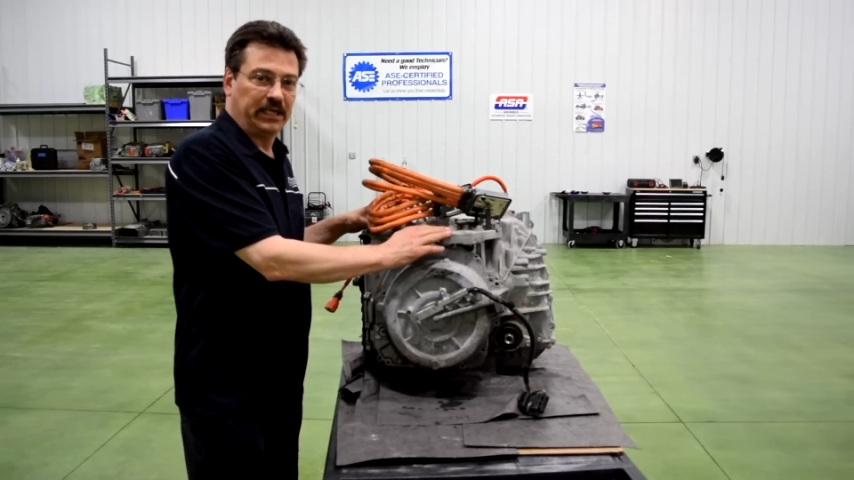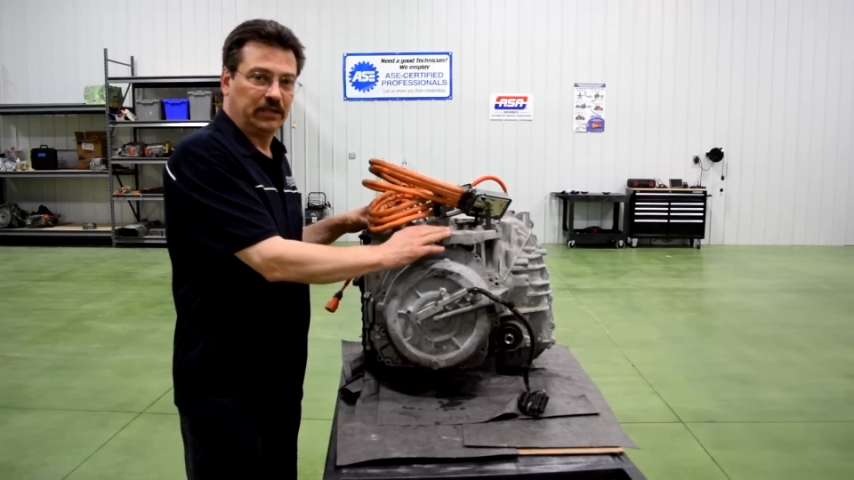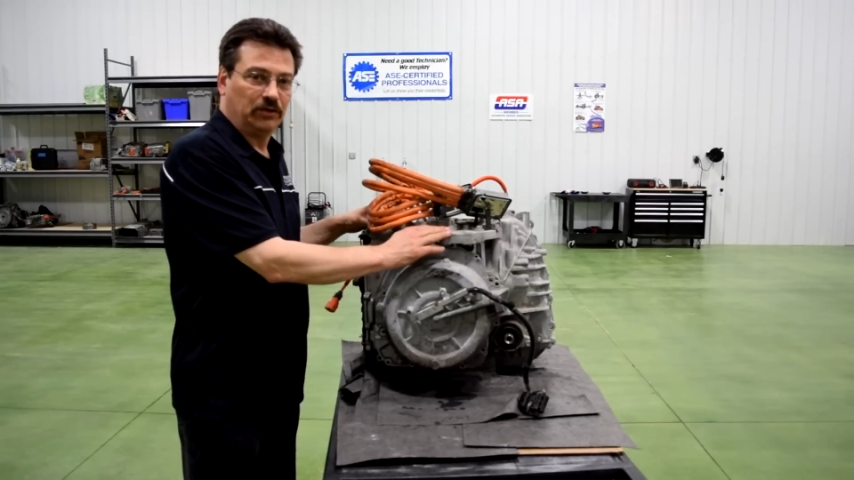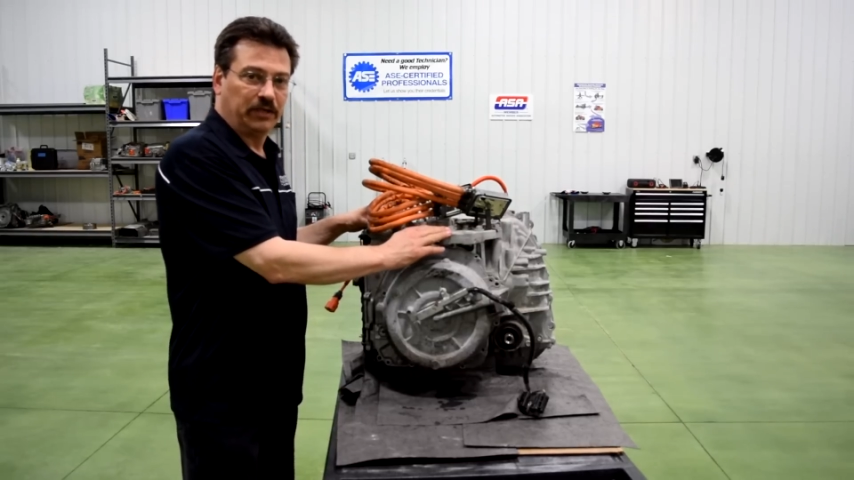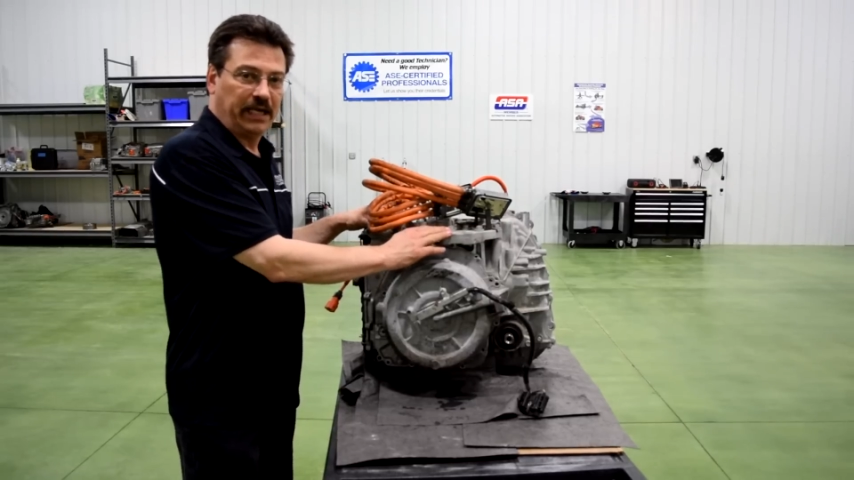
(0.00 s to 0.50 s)
a
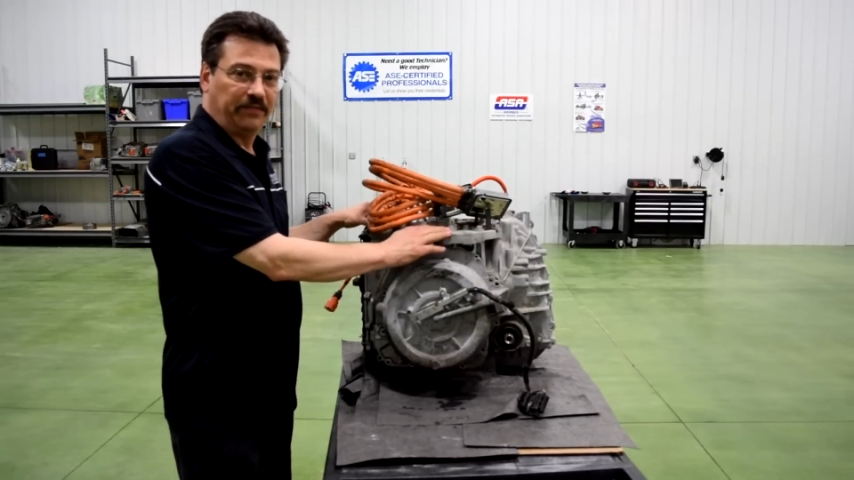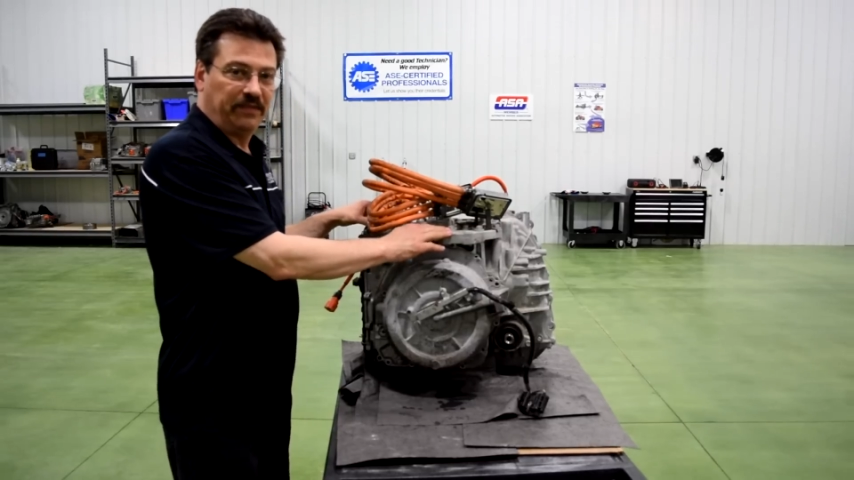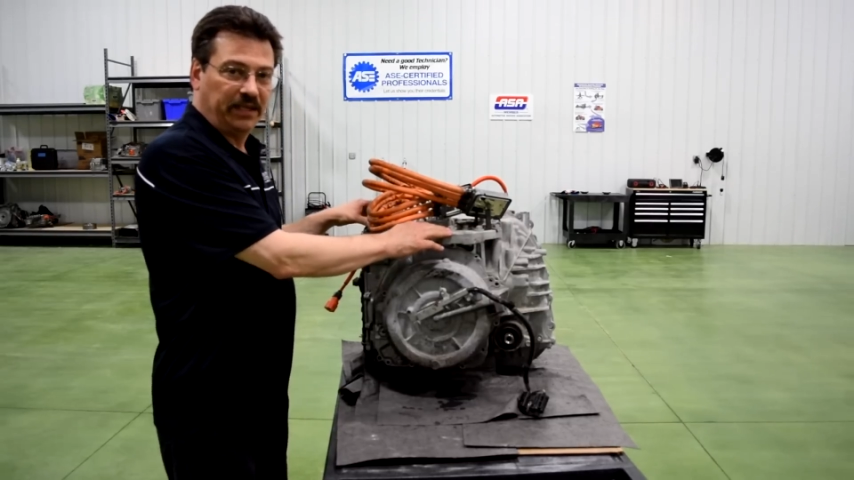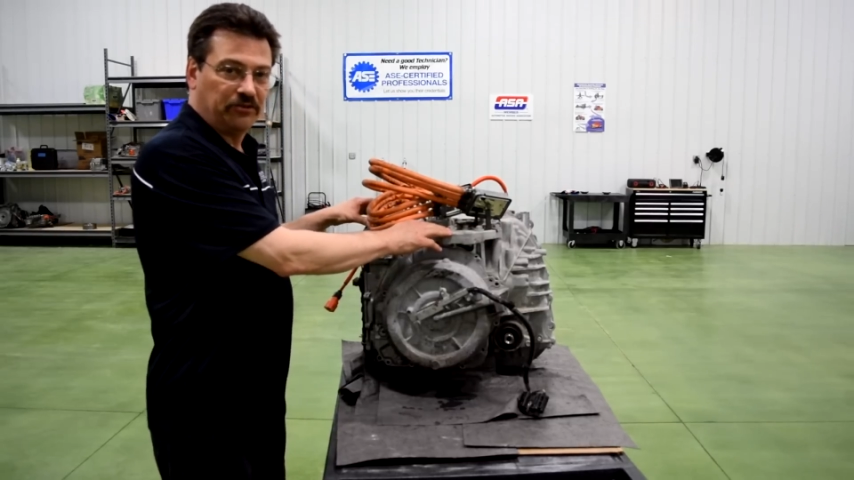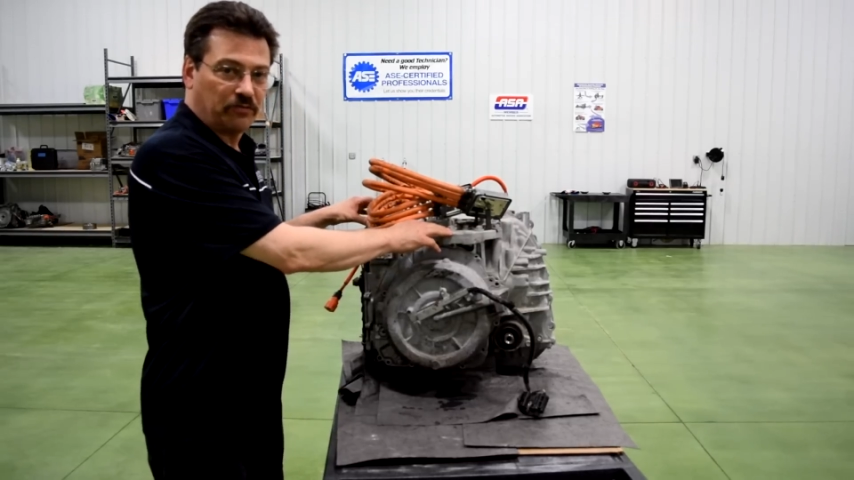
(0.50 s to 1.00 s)
look at
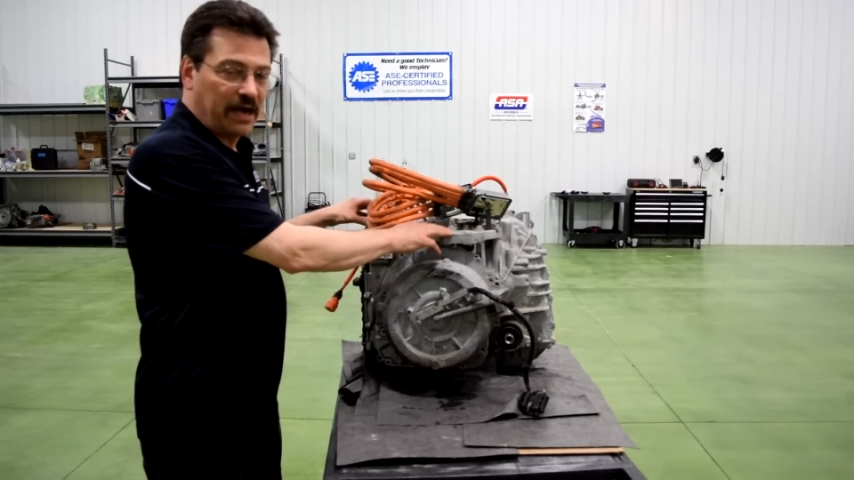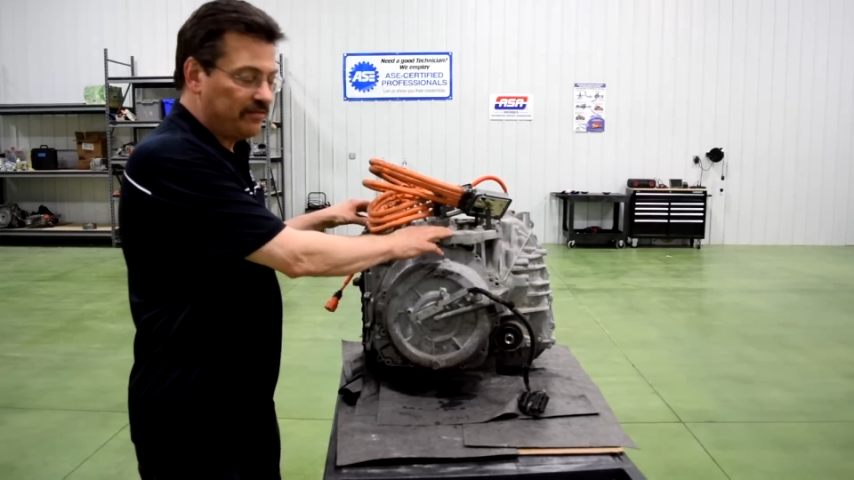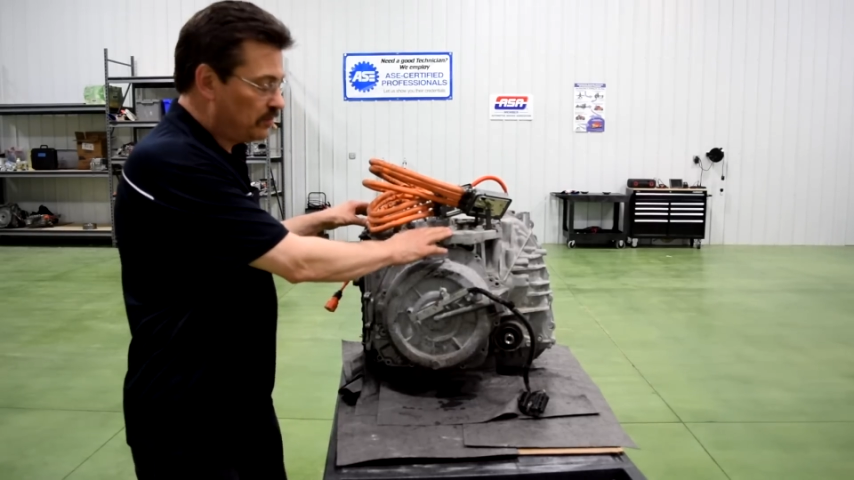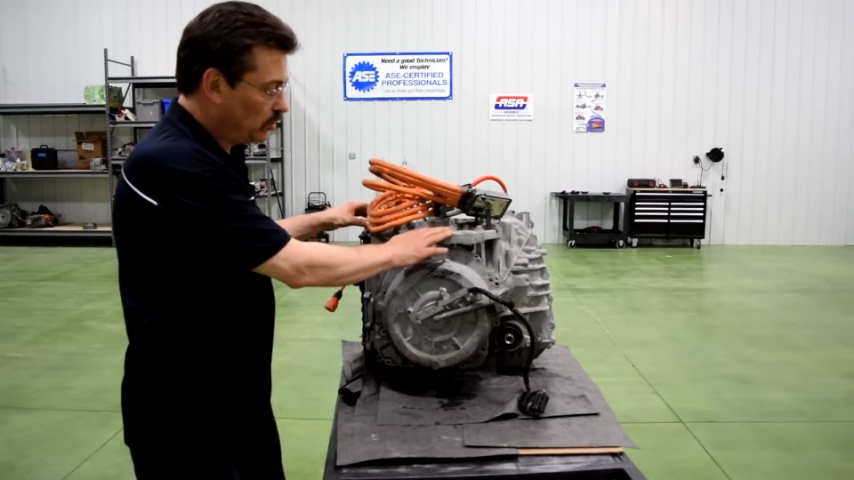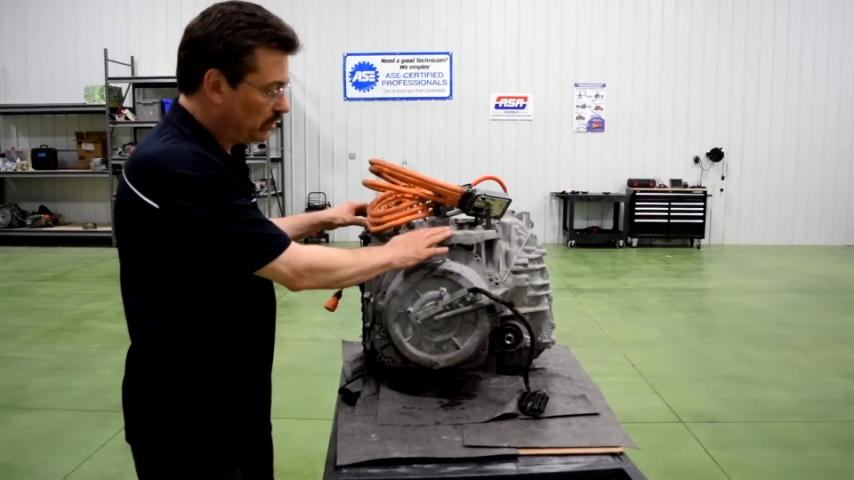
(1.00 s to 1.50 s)
the drive
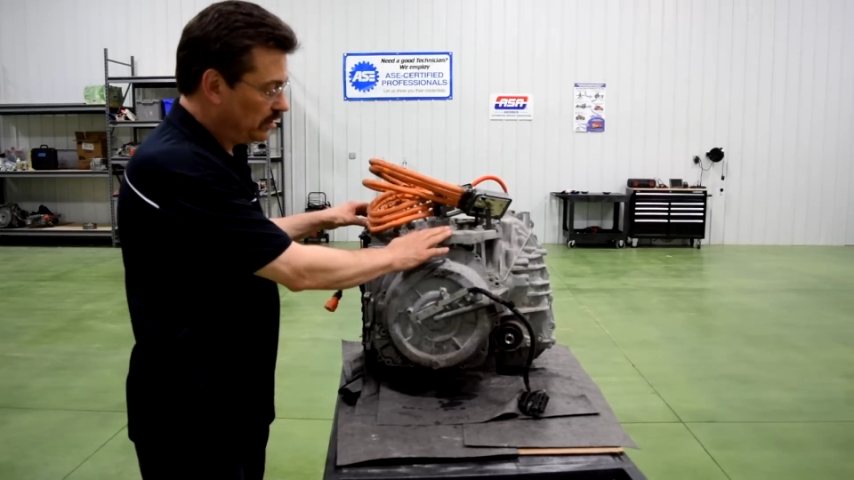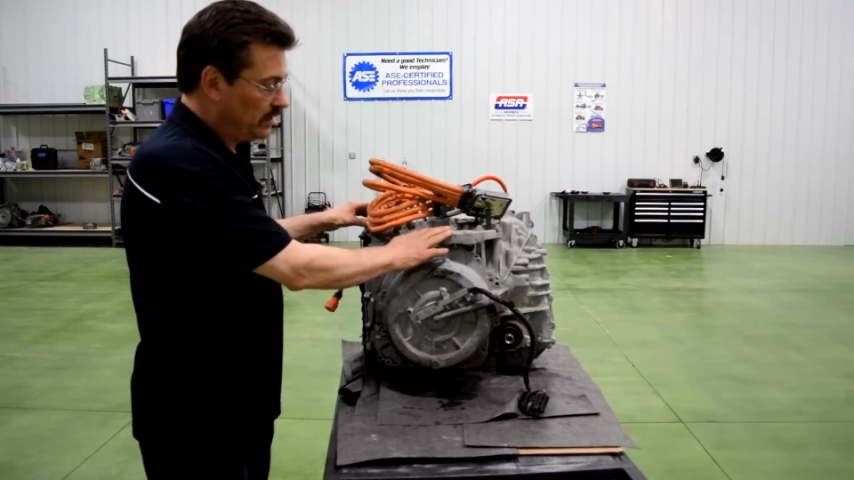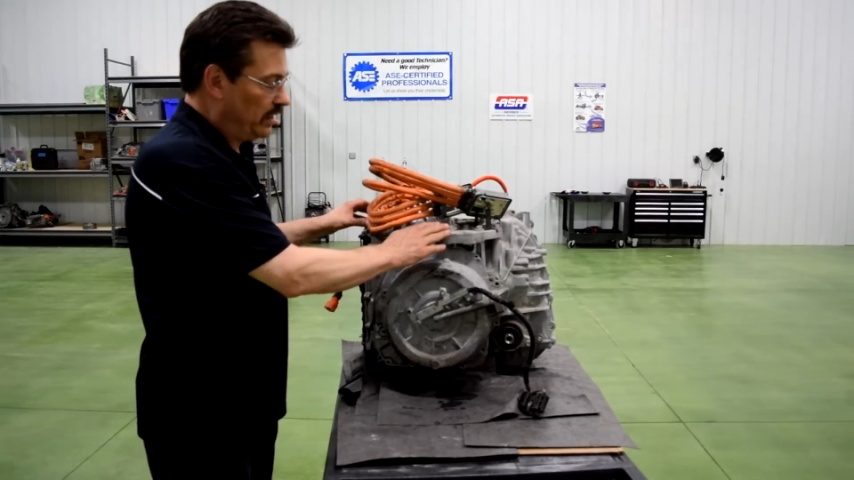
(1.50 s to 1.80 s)
motor